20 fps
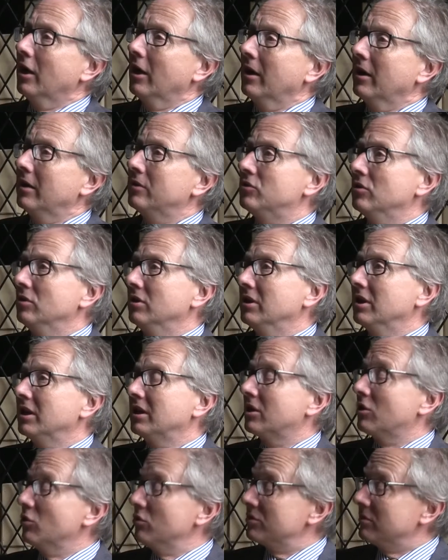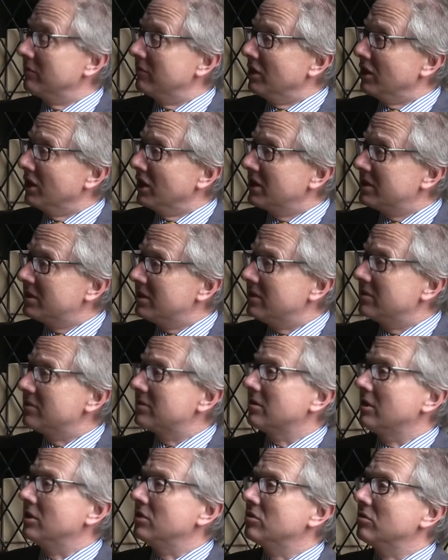Uh, during the course of the
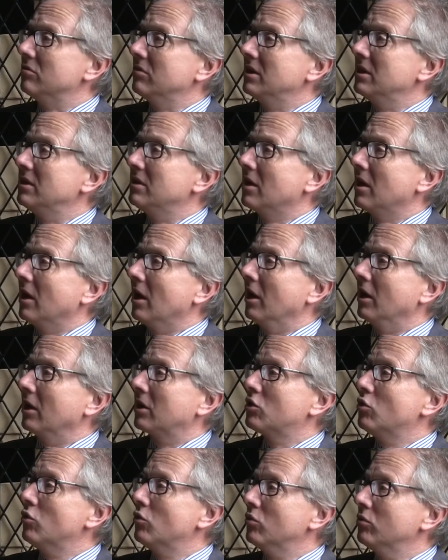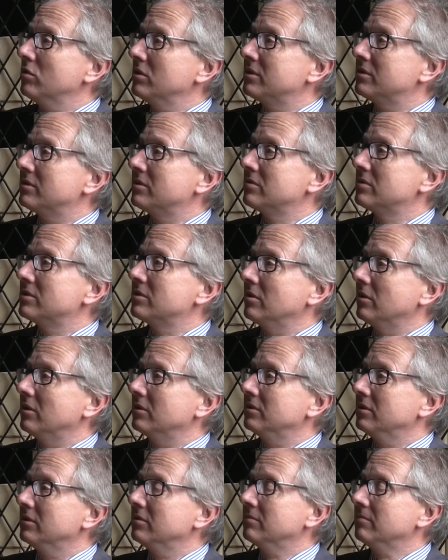19th century, a chorus
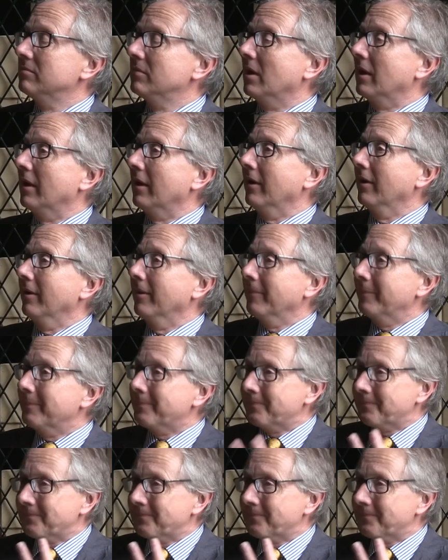started um,